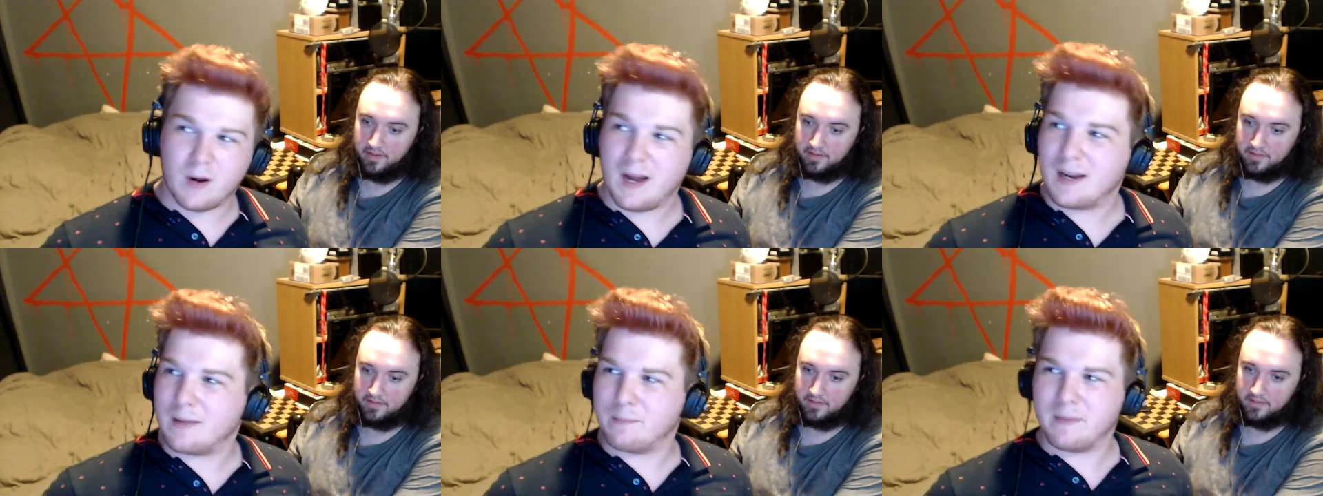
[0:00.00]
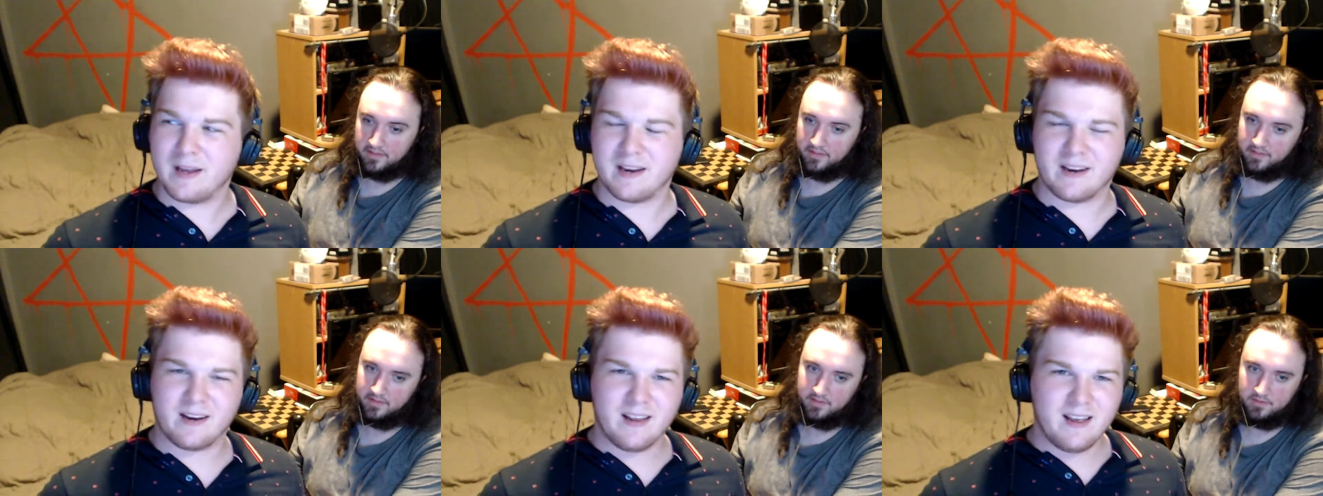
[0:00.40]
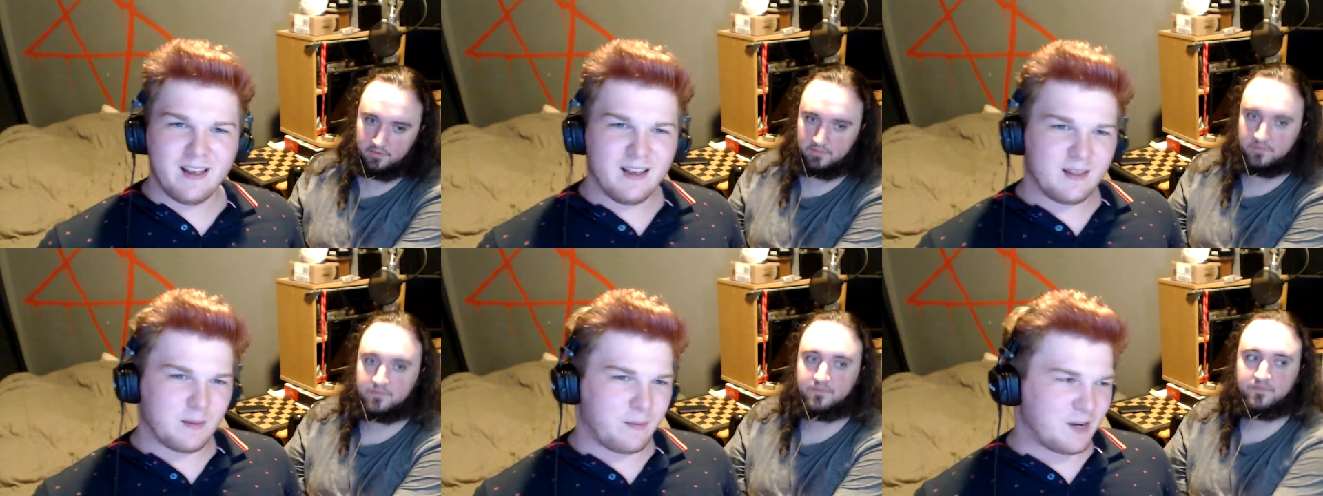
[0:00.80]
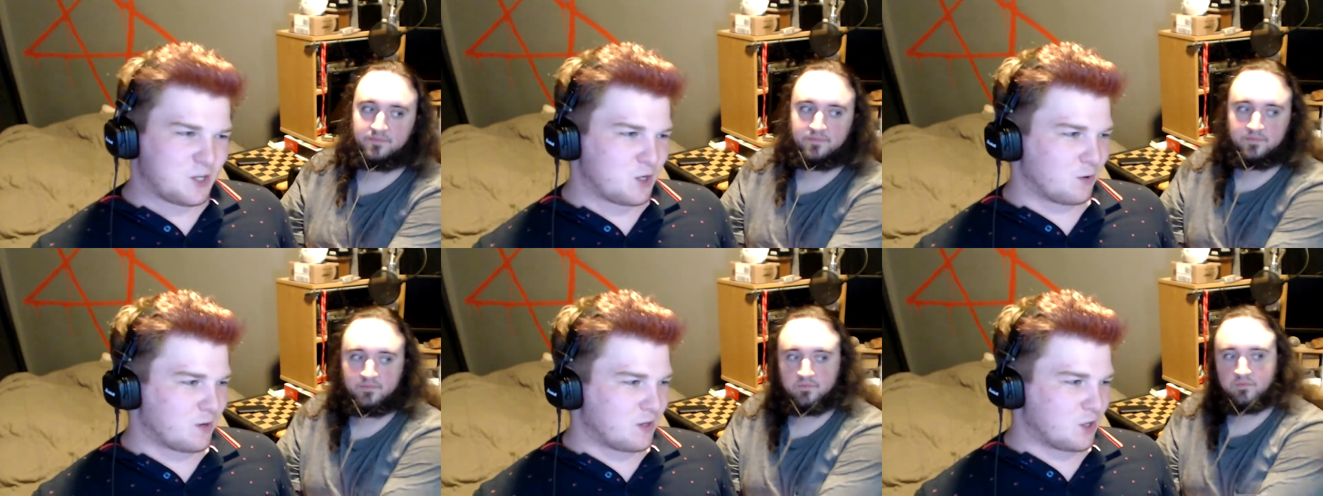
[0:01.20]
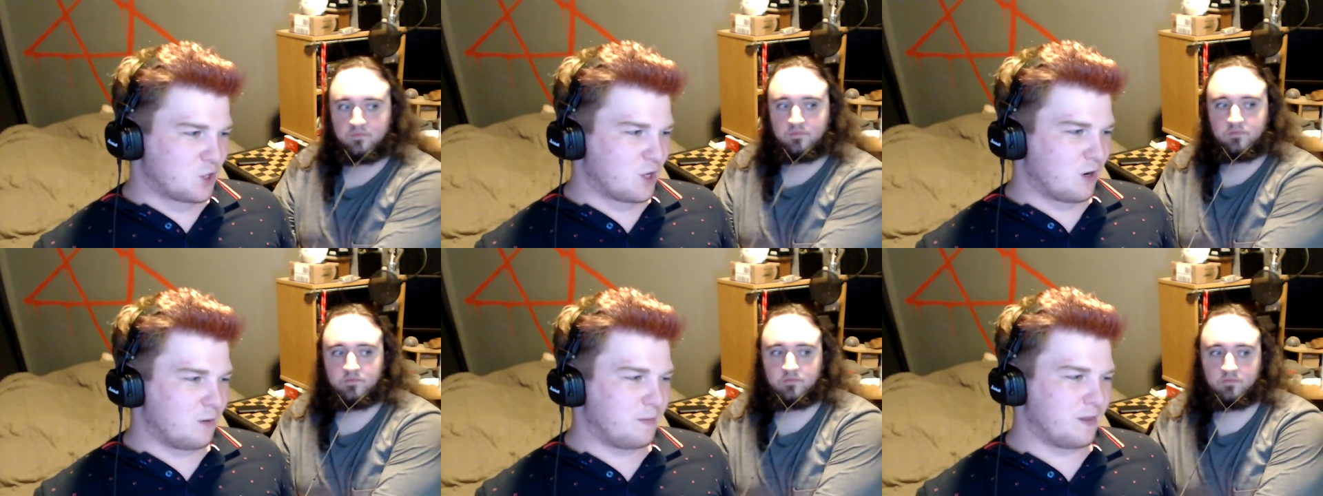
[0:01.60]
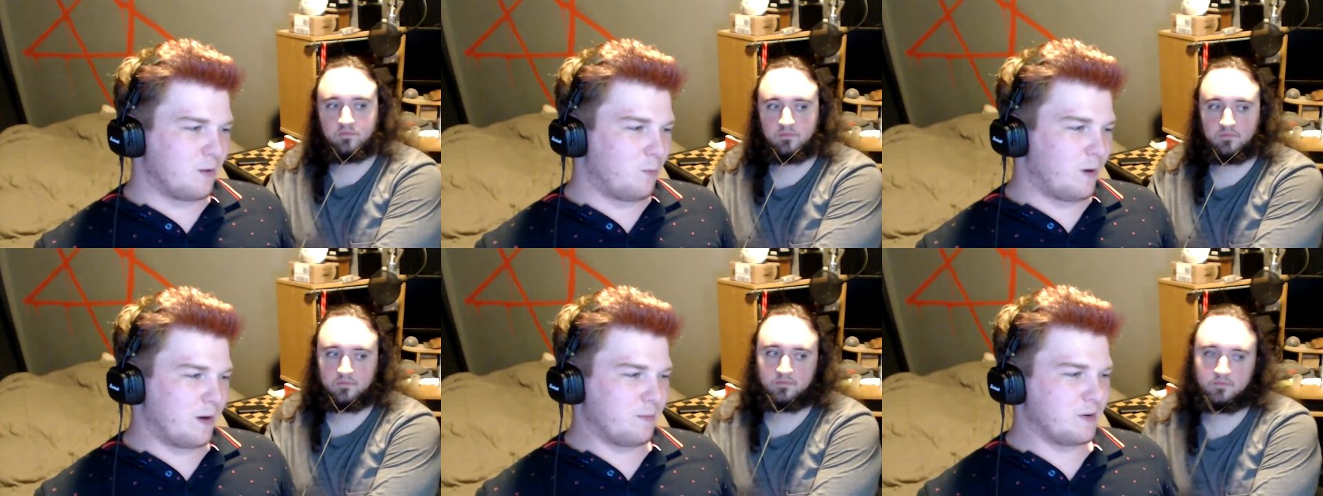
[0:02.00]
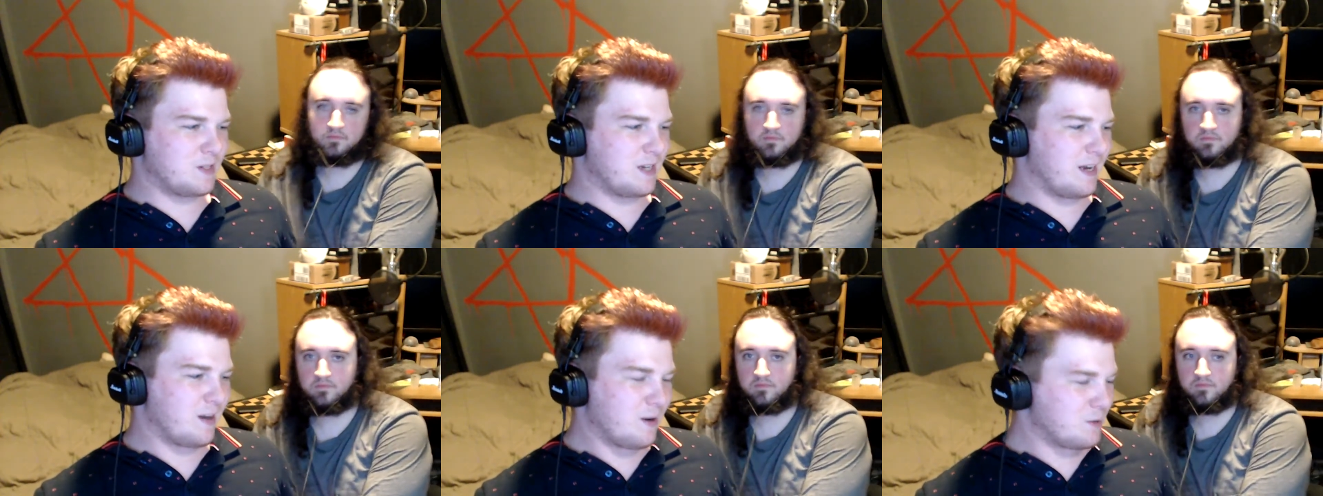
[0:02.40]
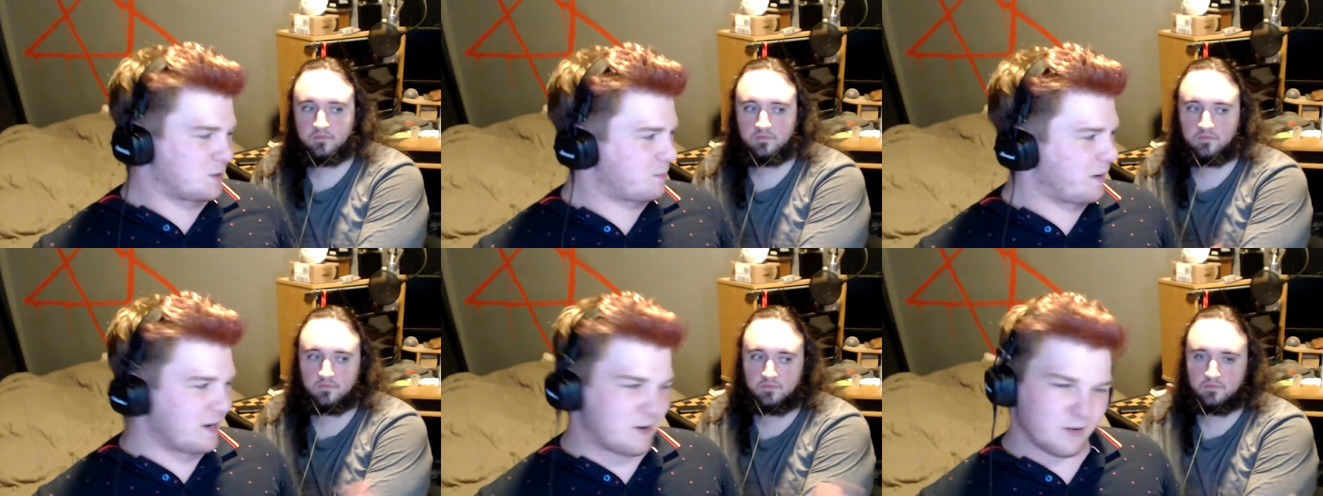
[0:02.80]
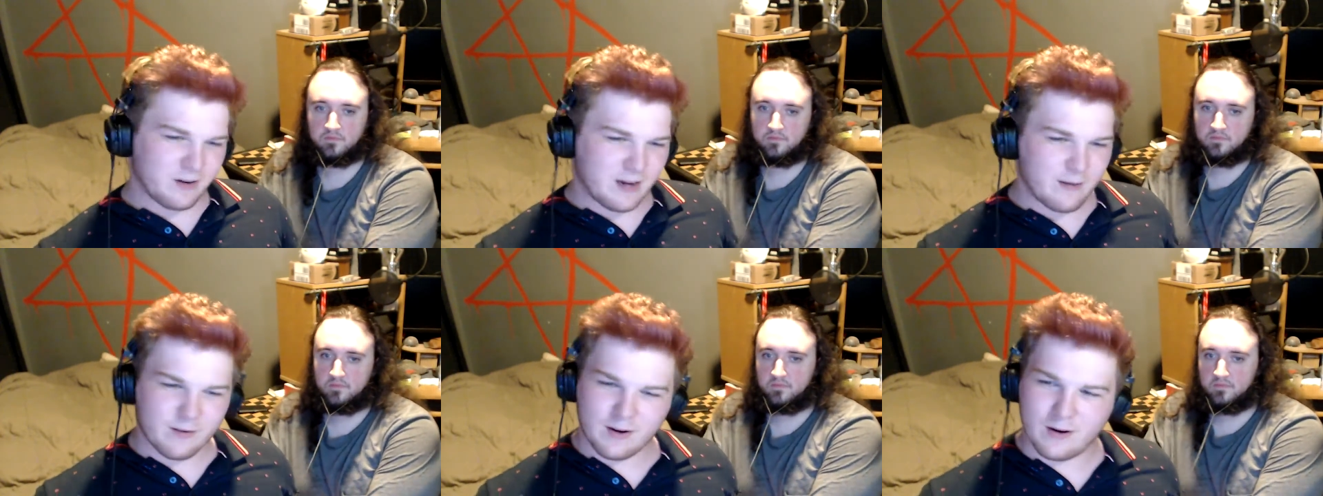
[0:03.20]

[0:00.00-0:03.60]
Speaker 1: I'll admit it the best joke in the show, but the one where it's like, oh, Spike, you'll never